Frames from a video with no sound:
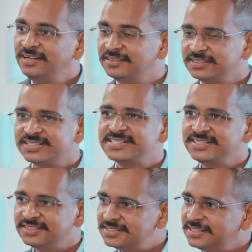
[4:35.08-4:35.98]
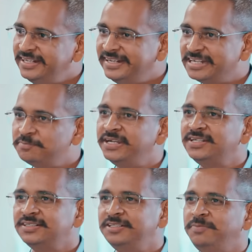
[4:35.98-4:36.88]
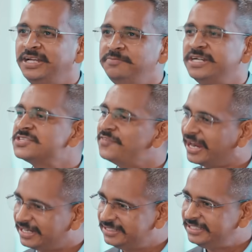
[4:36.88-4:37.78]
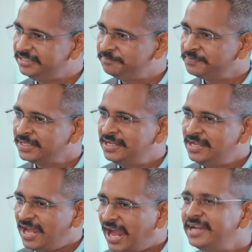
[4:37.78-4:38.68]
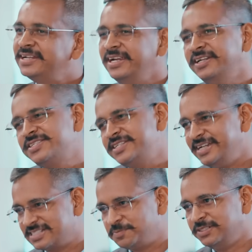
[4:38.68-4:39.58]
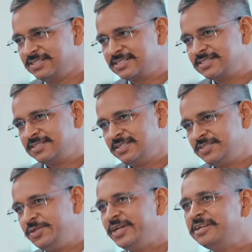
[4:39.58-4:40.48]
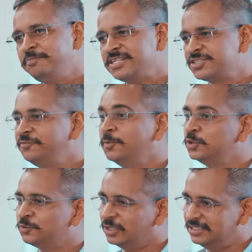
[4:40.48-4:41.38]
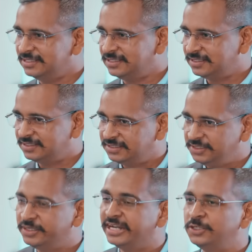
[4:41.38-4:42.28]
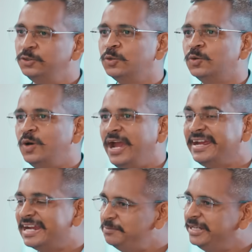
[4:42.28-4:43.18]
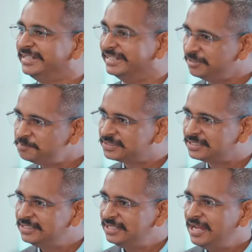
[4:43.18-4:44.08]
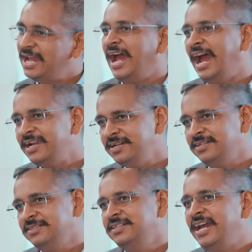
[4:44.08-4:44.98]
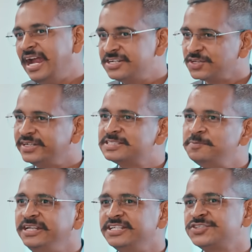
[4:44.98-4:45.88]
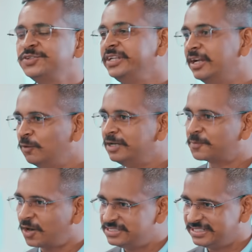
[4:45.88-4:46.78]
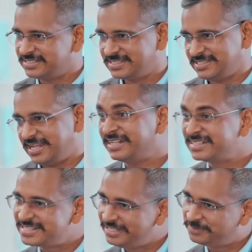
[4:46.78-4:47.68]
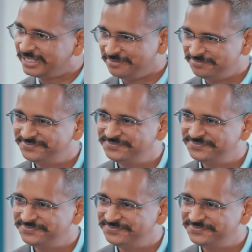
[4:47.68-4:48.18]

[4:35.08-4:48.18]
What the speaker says: Learners here get mentored by BITS faculty and industry experts. So you get best of both worlds. You get to know academic depth and hands-on experience to real-world projects at the same time.